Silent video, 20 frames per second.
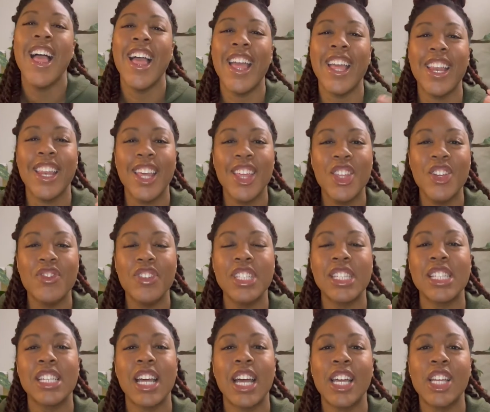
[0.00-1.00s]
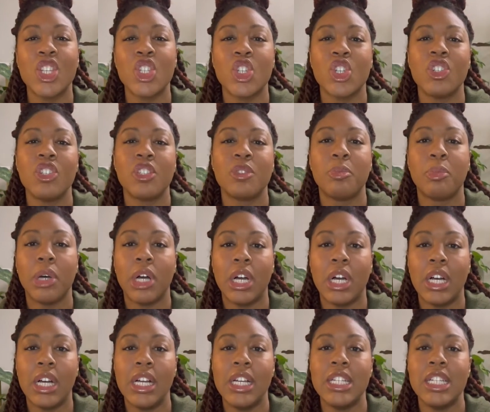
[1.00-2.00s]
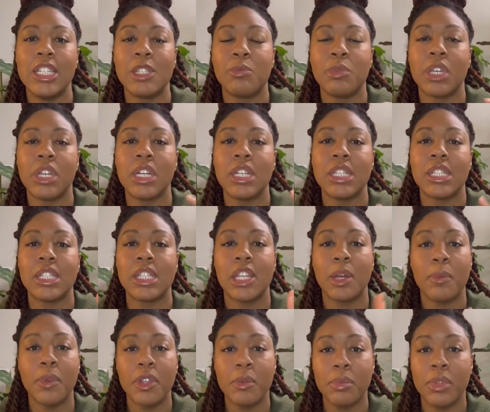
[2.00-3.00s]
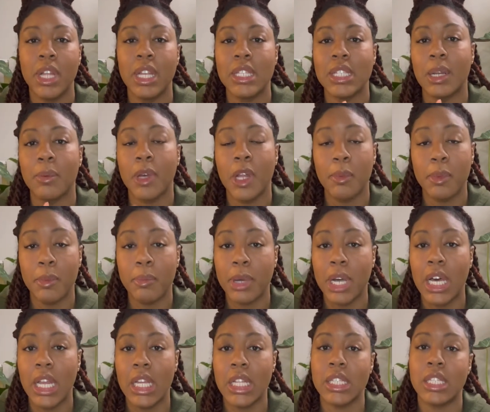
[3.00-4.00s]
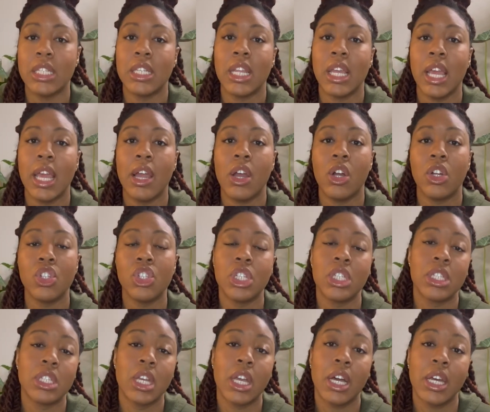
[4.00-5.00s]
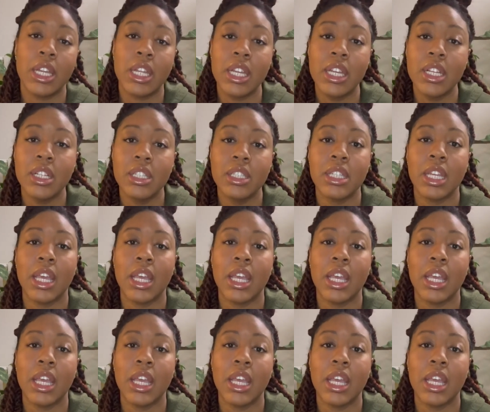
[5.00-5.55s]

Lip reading: Another reason I chose Pond is because some of the plants I'm gonna be potting today are just cuttings,